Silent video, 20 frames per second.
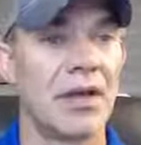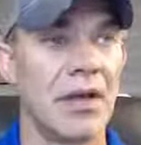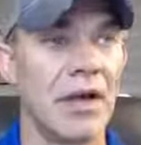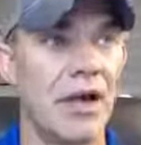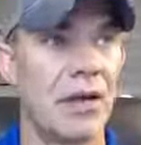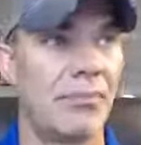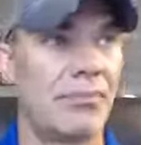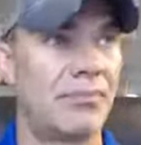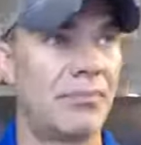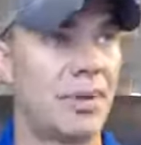
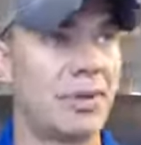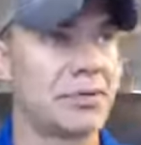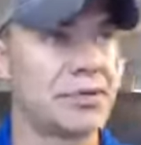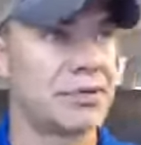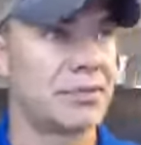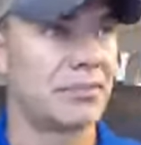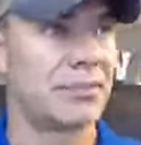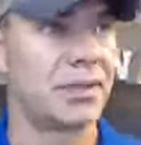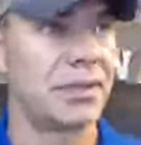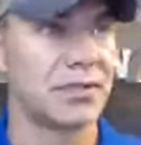I'll post
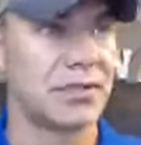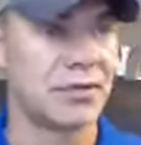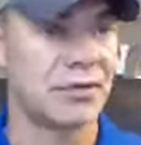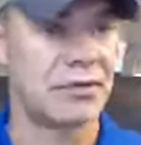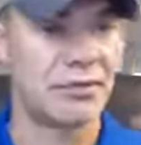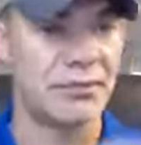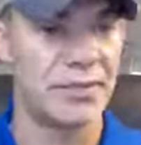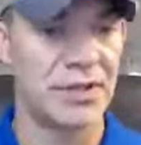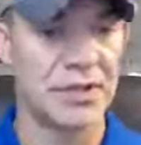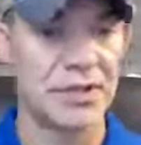a picture
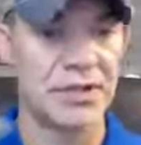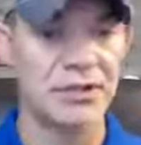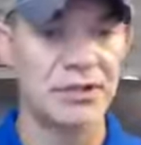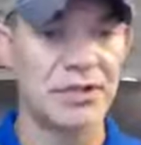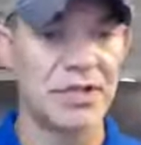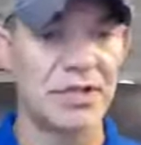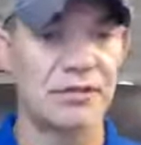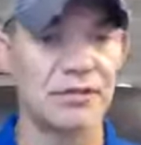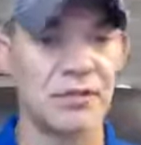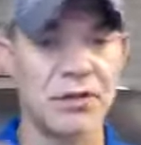of it, but again,
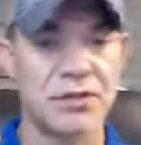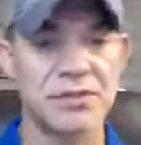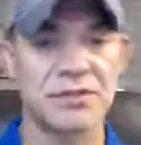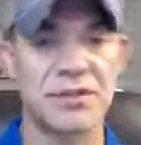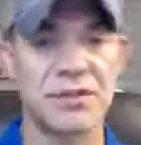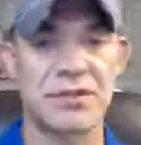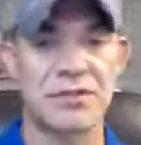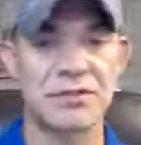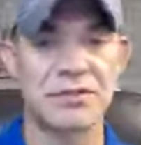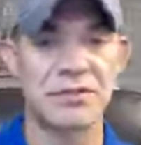John
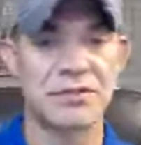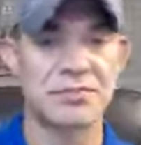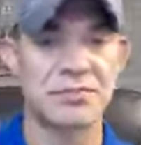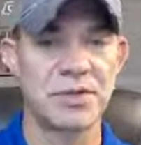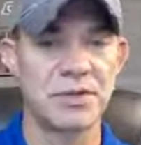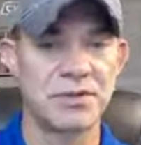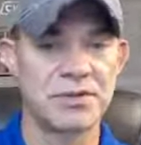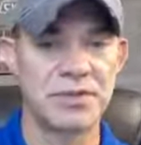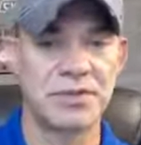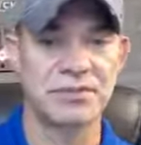Rudswick just
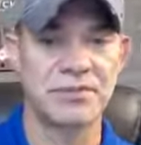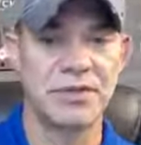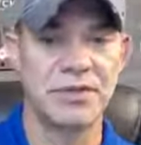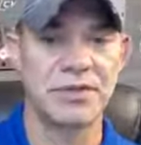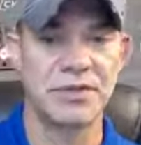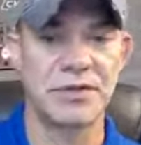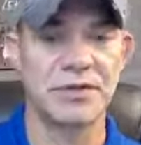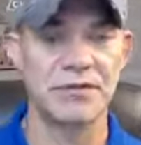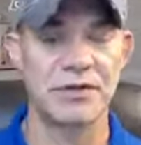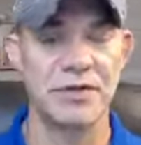posted a
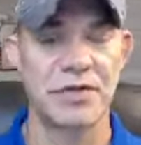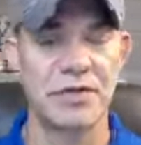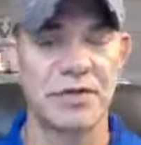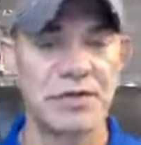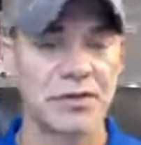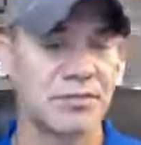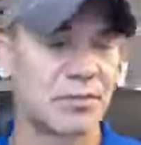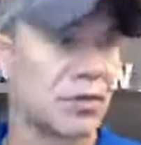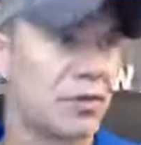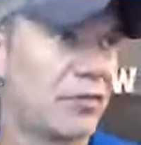picture of it in
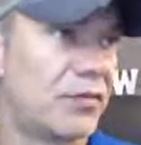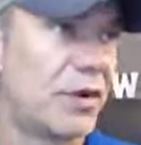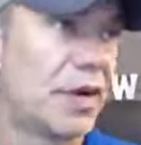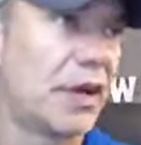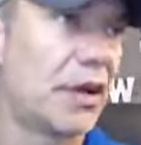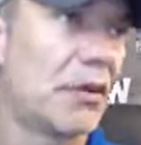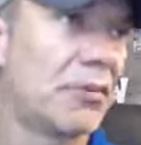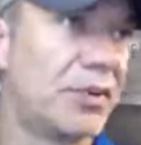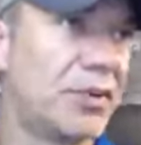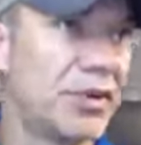his
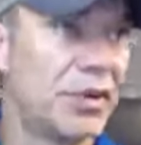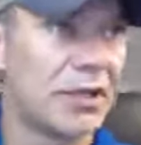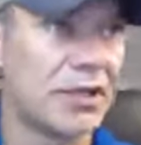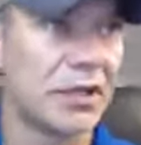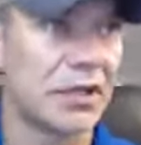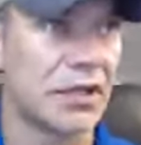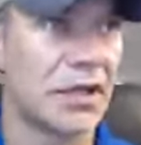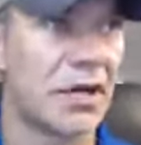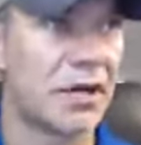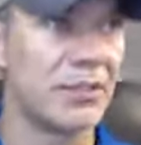profile. I'll put it in
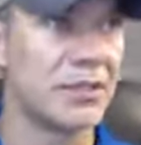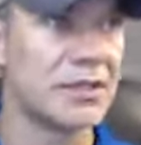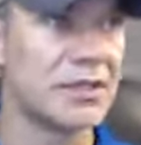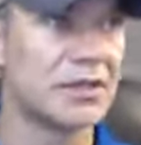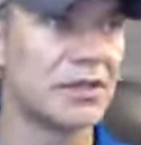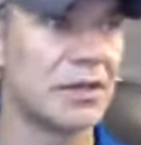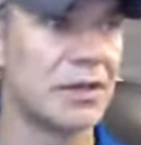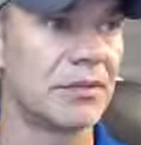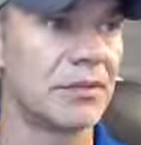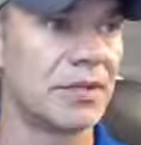the
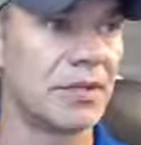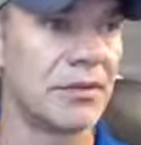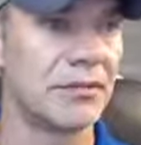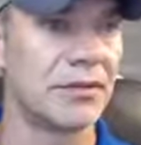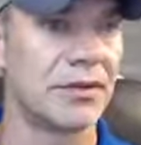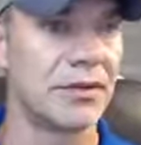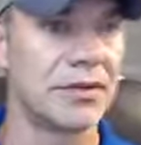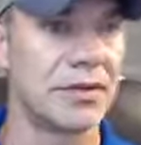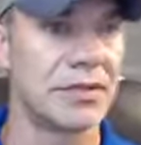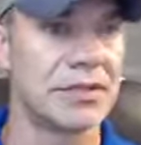comments when I'm done
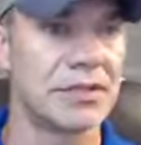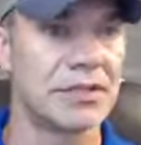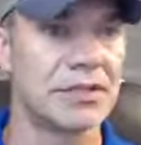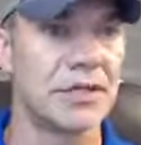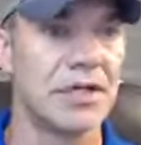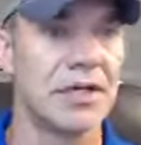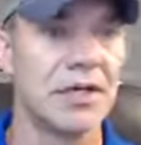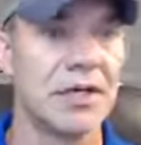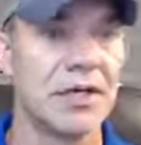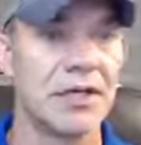with this
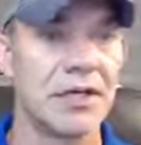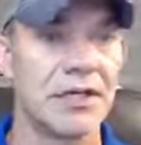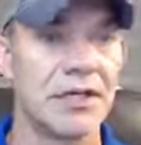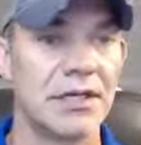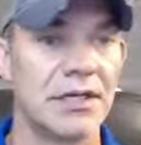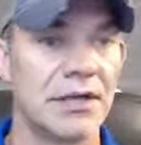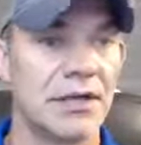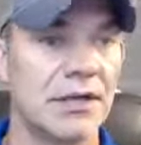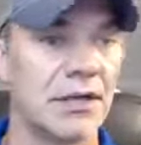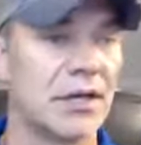
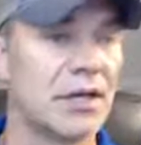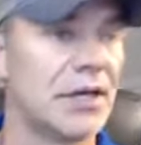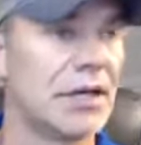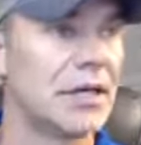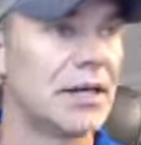here.